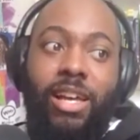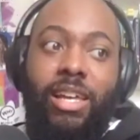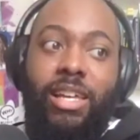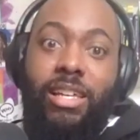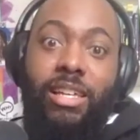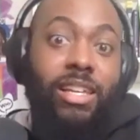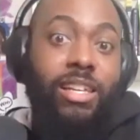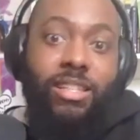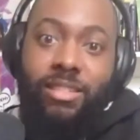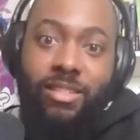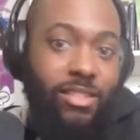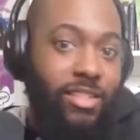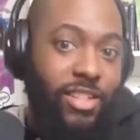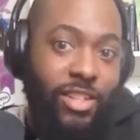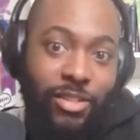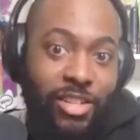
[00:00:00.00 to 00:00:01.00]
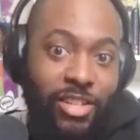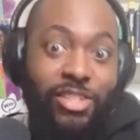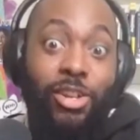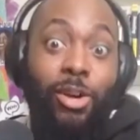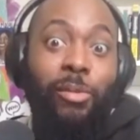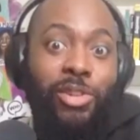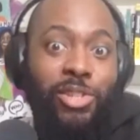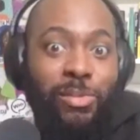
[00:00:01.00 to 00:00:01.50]
it's, you know, there's so
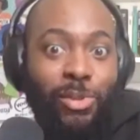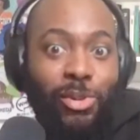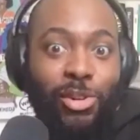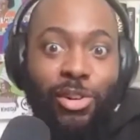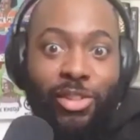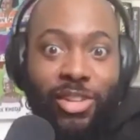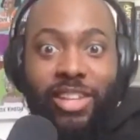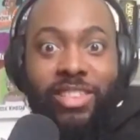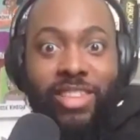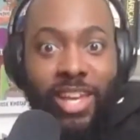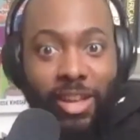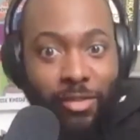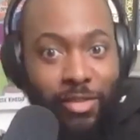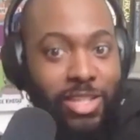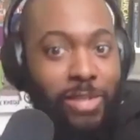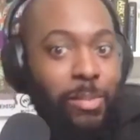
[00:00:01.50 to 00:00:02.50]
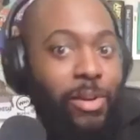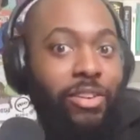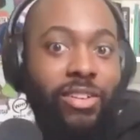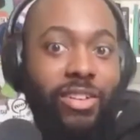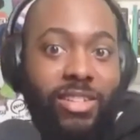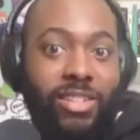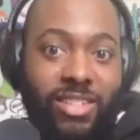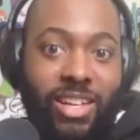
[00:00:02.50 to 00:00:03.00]
much more that they've
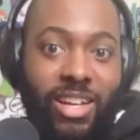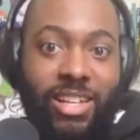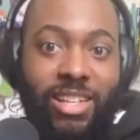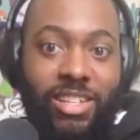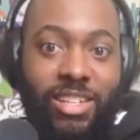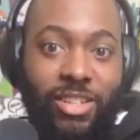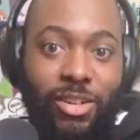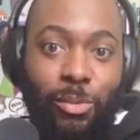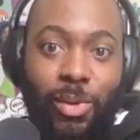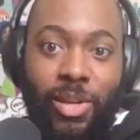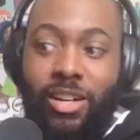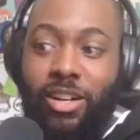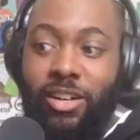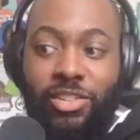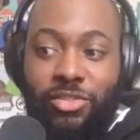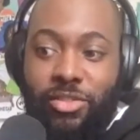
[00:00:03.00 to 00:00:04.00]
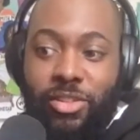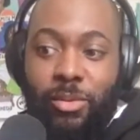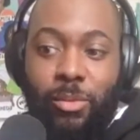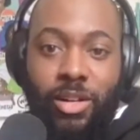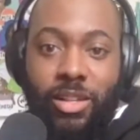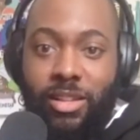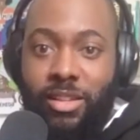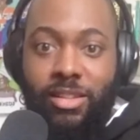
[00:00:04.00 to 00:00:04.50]
experienced that, you know, we can't treat
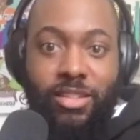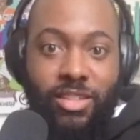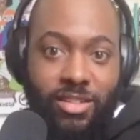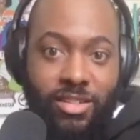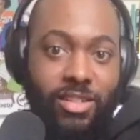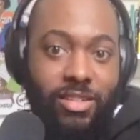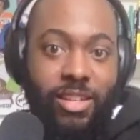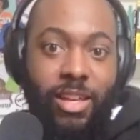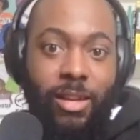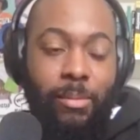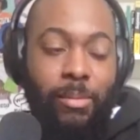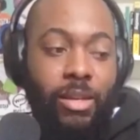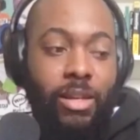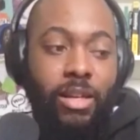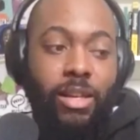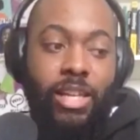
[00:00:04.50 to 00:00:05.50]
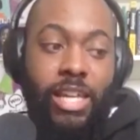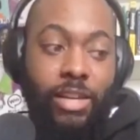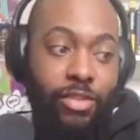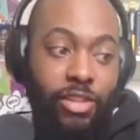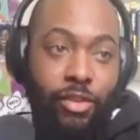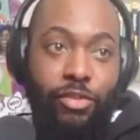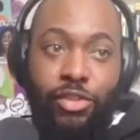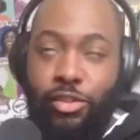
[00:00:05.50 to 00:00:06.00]
one just the same. Even
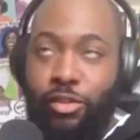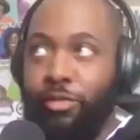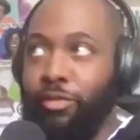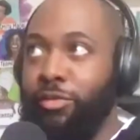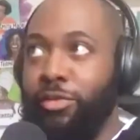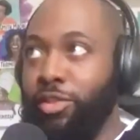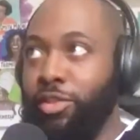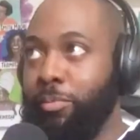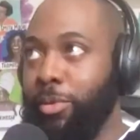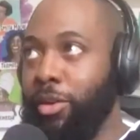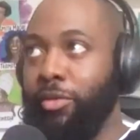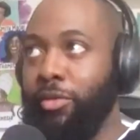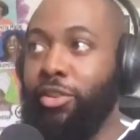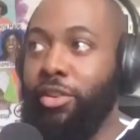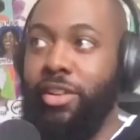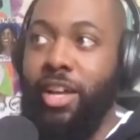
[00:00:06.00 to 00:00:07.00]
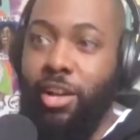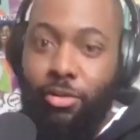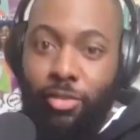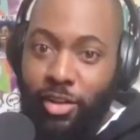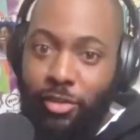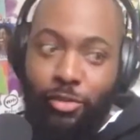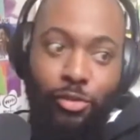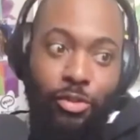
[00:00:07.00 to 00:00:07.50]
if you've both got like
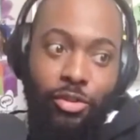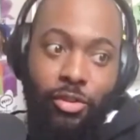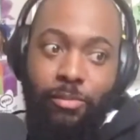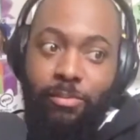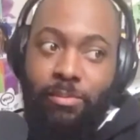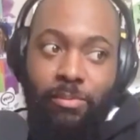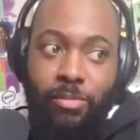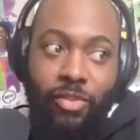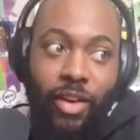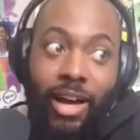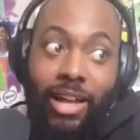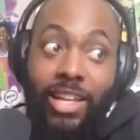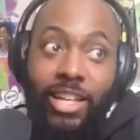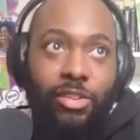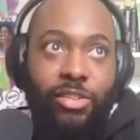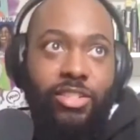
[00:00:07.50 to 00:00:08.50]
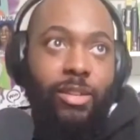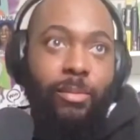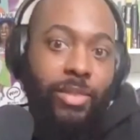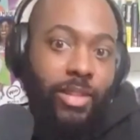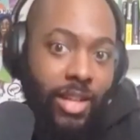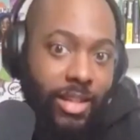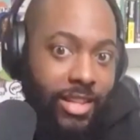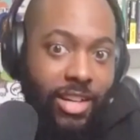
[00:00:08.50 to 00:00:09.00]
grade 4 violin or something
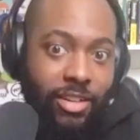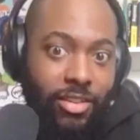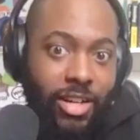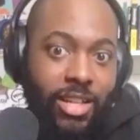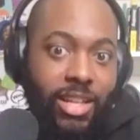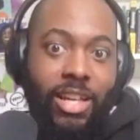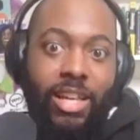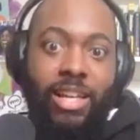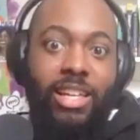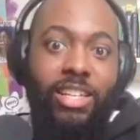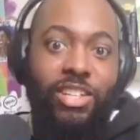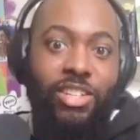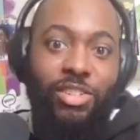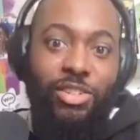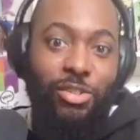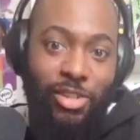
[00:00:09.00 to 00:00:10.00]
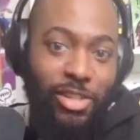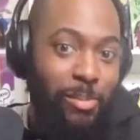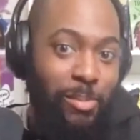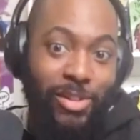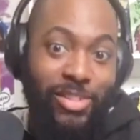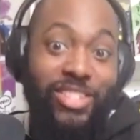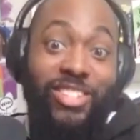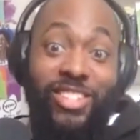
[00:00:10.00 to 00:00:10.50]
like that, right? Your
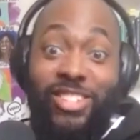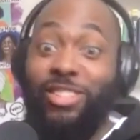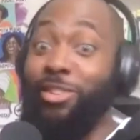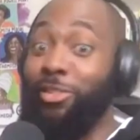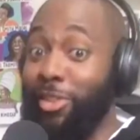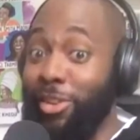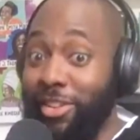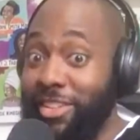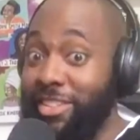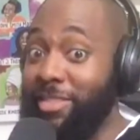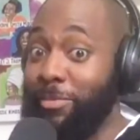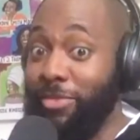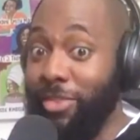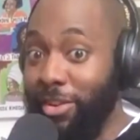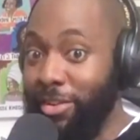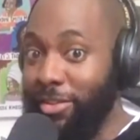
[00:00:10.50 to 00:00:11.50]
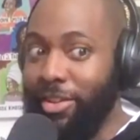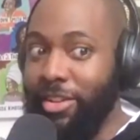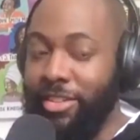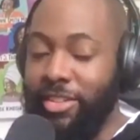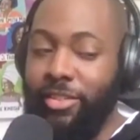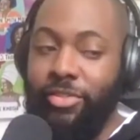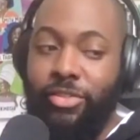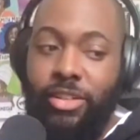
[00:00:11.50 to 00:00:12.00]
experiences are still very, very, very
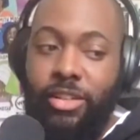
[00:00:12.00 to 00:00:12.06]
different.